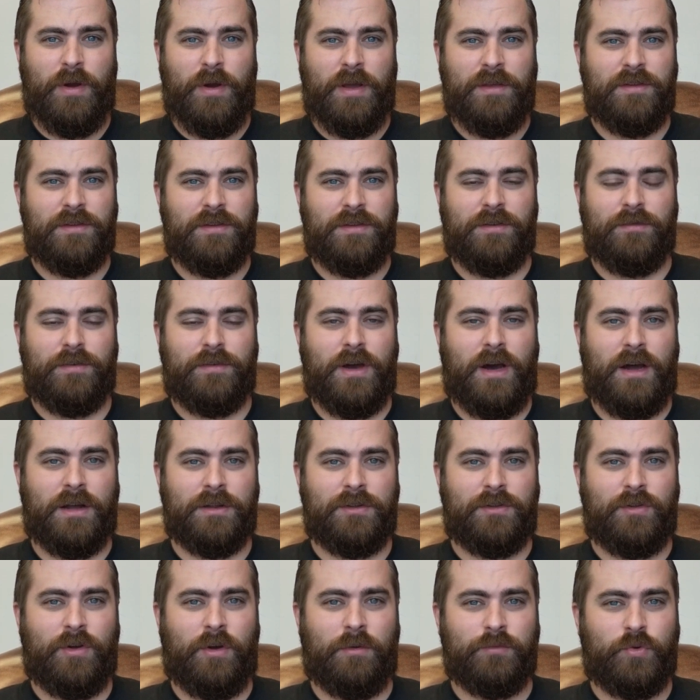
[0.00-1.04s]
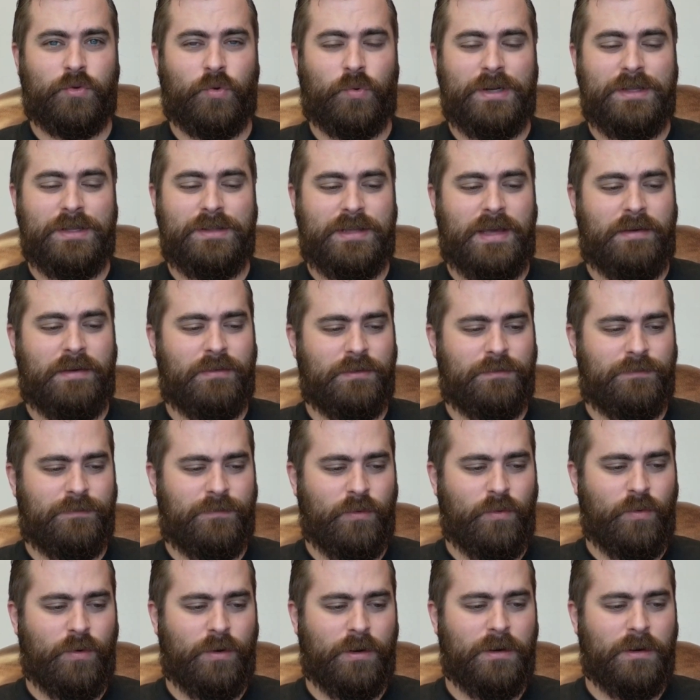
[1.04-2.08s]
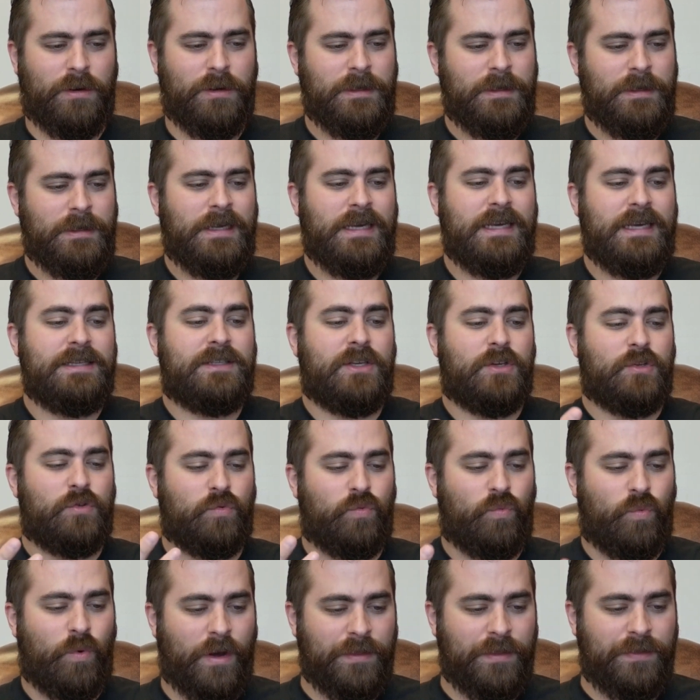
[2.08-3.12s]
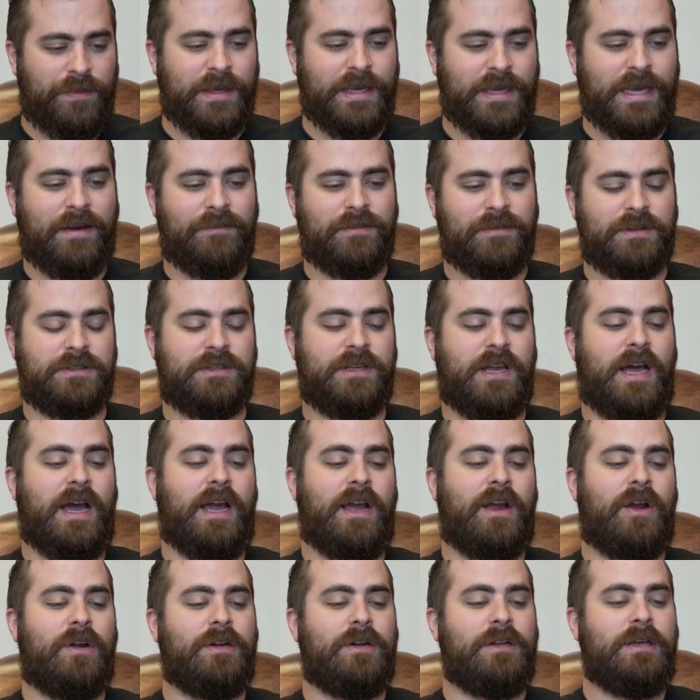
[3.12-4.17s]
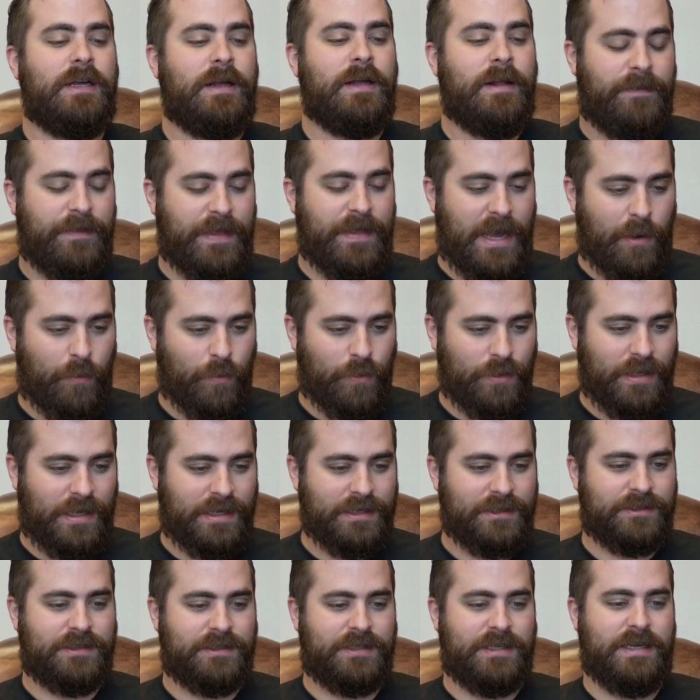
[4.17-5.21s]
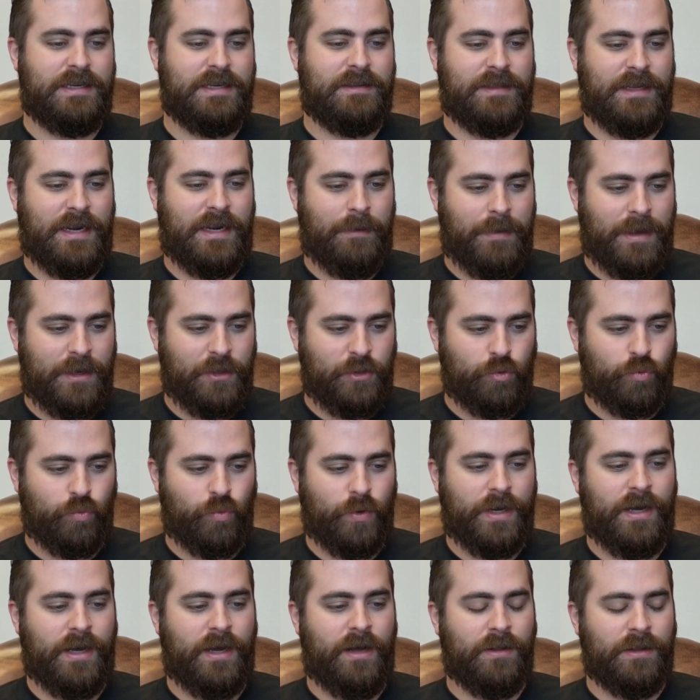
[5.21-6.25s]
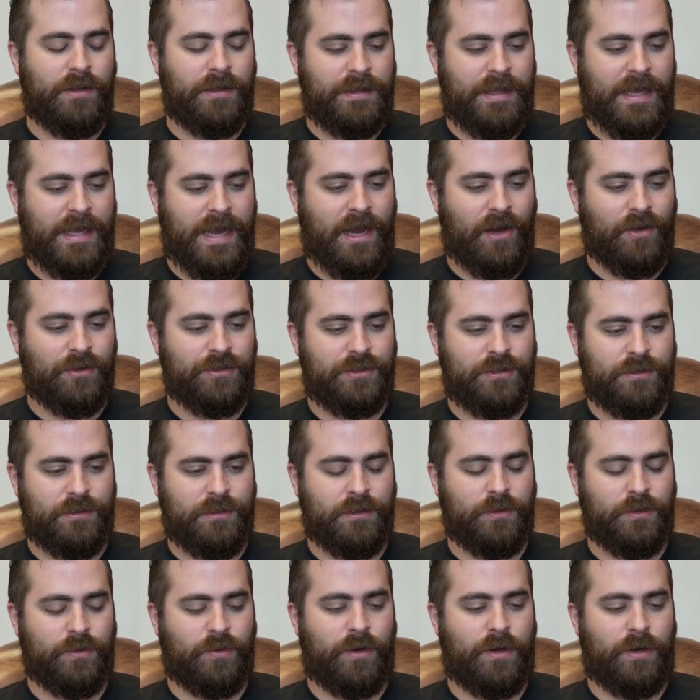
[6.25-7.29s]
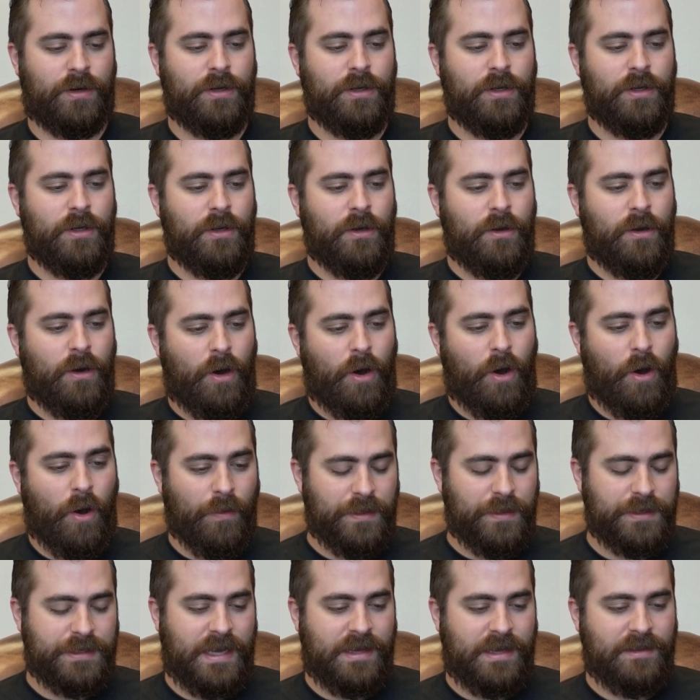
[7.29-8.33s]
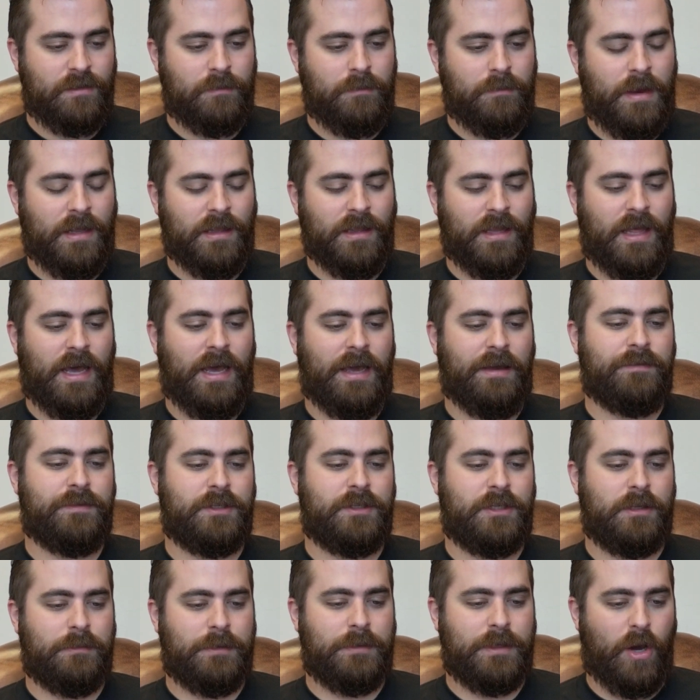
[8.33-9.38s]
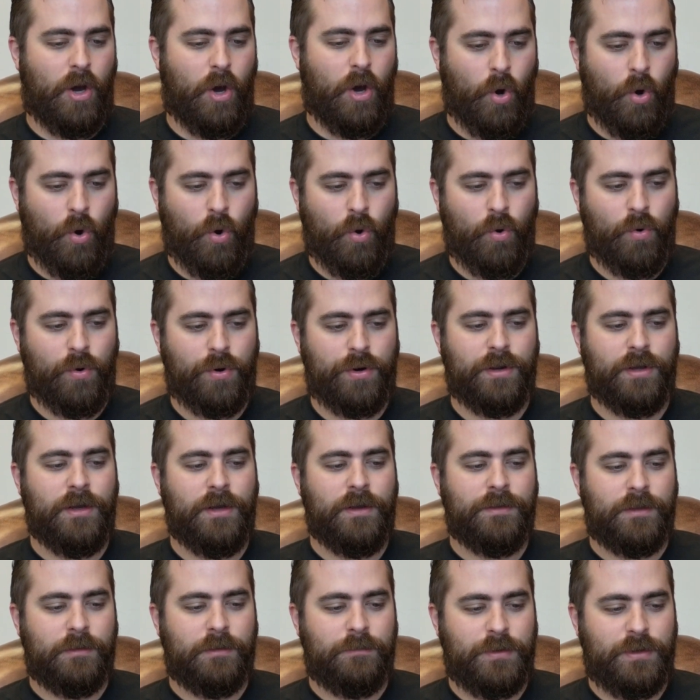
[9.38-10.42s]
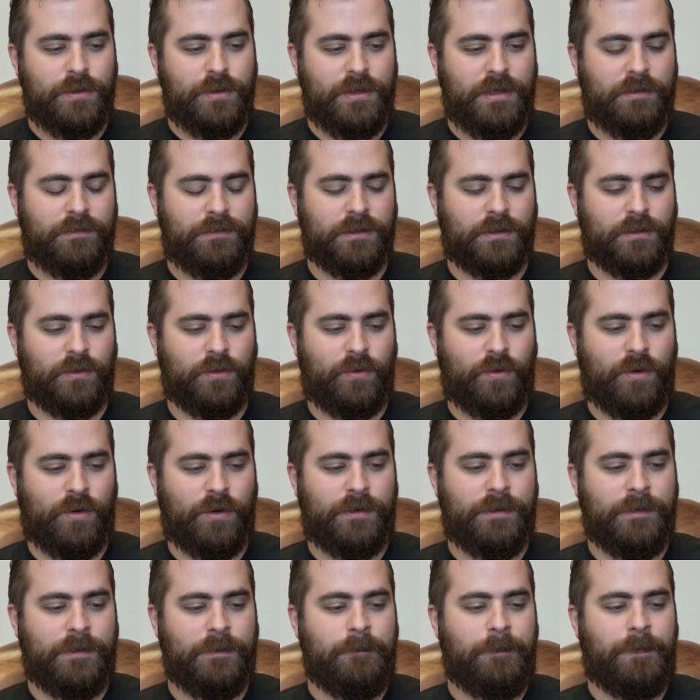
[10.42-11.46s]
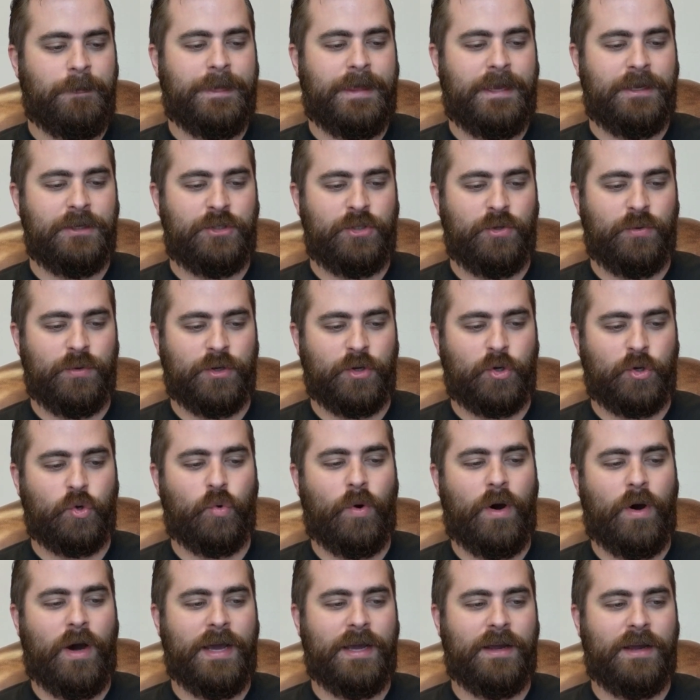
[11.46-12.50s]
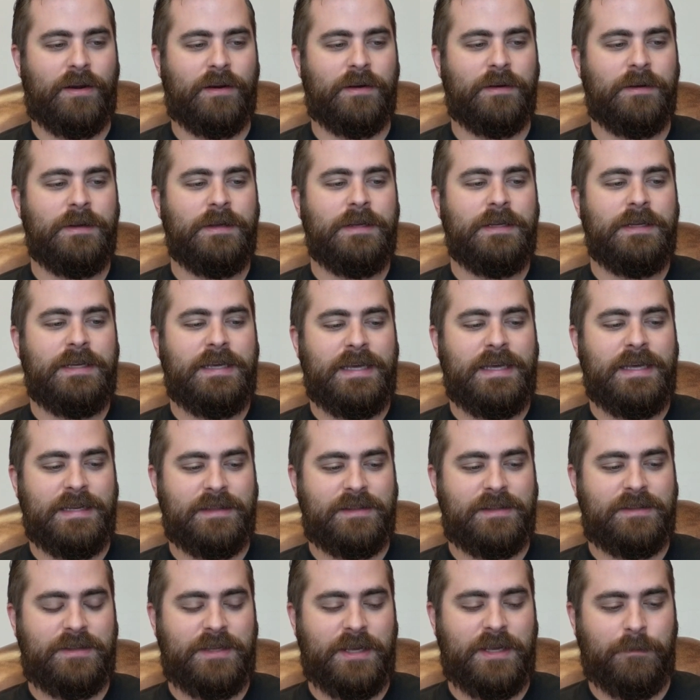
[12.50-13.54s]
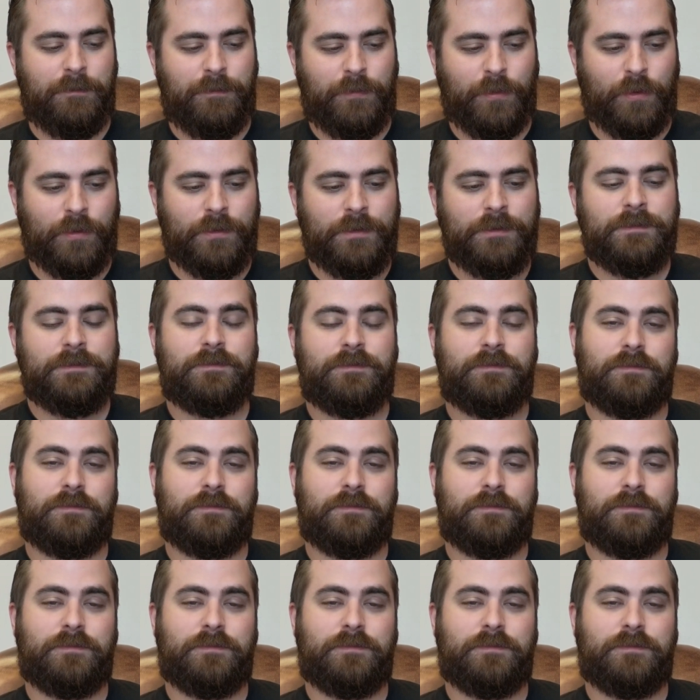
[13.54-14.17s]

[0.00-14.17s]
presence of God. Psalm 27:4, he says, one thing I've desired, that will I seek, that I may dwell in the house of the Lord all the days of my life, to behold the beauty of the Lord and to inquire in his temple.